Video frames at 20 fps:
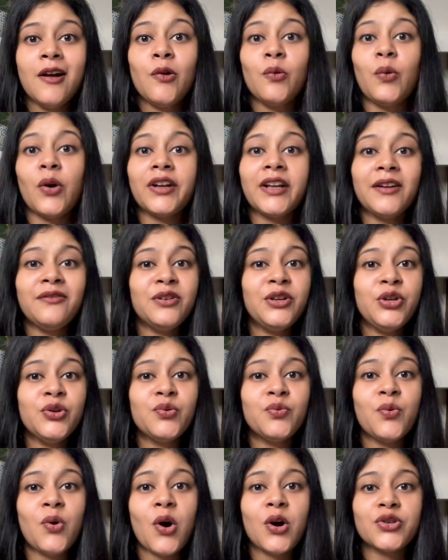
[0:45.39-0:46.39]
Whatever you
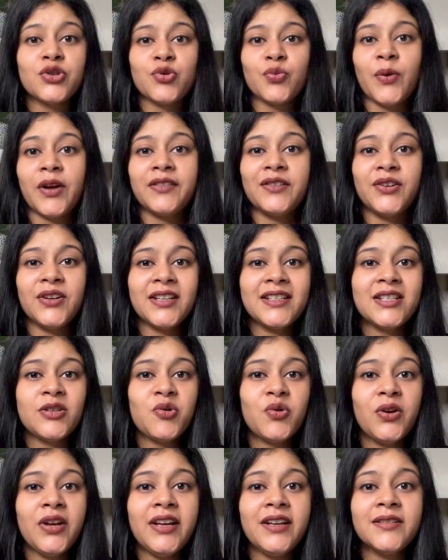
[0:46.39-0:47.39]
watch, whether it's
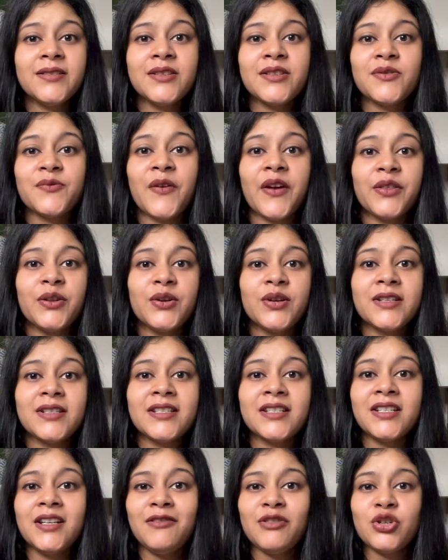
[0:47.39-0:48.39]
reels, whether
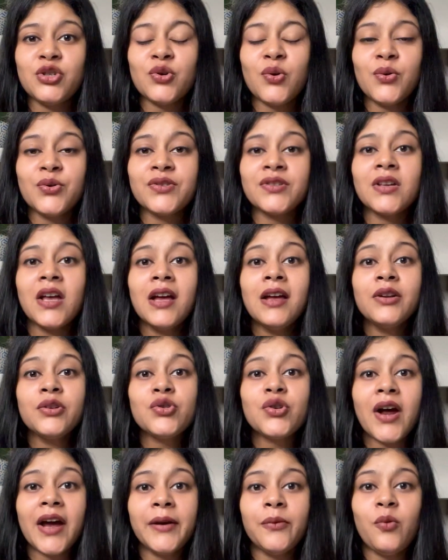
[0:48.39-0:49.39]
it's TV shows,
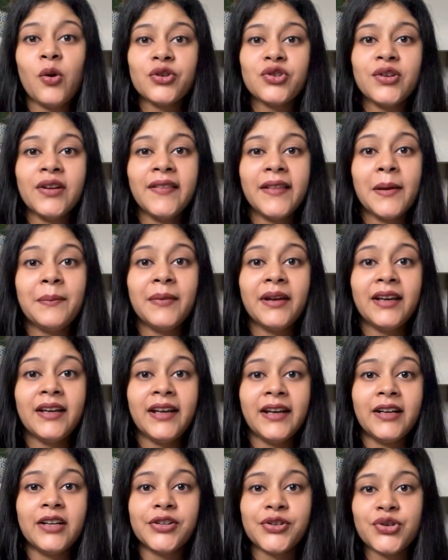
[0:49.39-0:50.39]
try watching them in
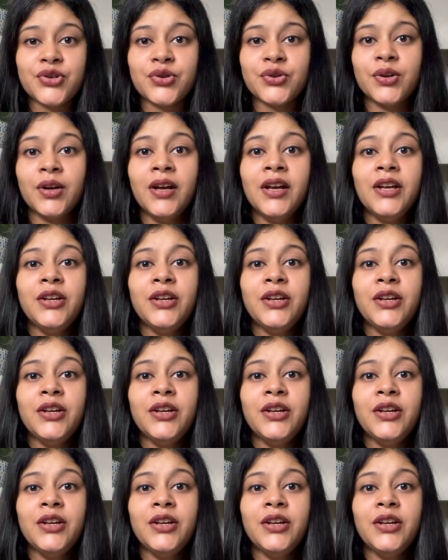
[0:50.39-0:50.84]
English.